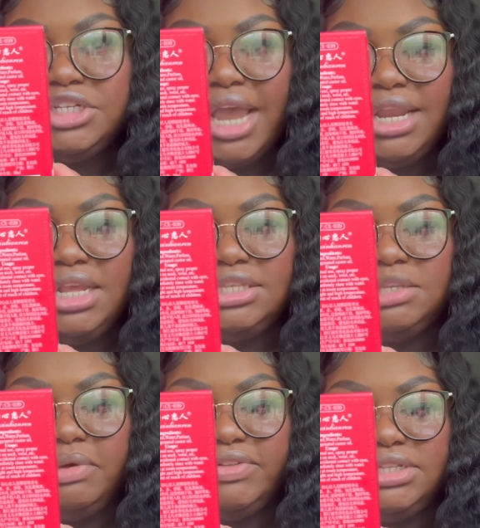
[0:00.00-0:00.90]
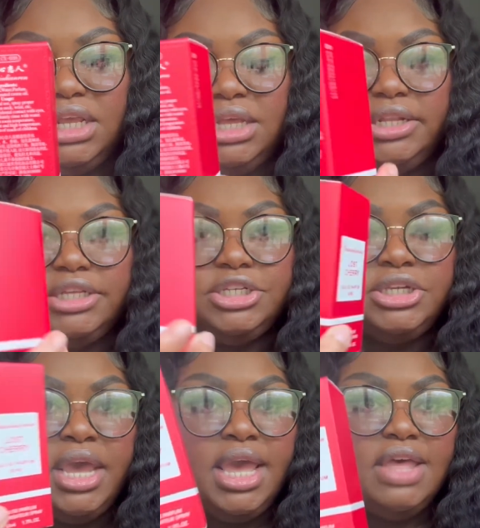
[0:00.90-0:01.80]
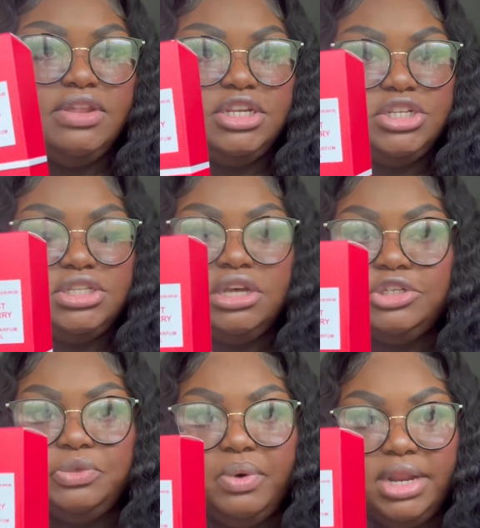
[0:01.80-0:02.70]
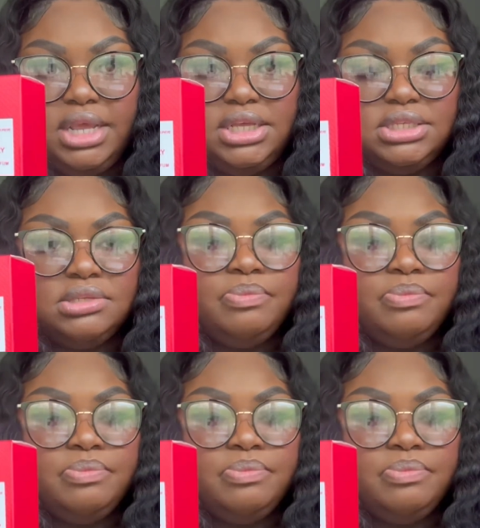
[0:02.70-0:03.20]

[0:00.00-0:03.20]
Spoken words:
Chinese, some of it's in English, and then it just tells you what it is.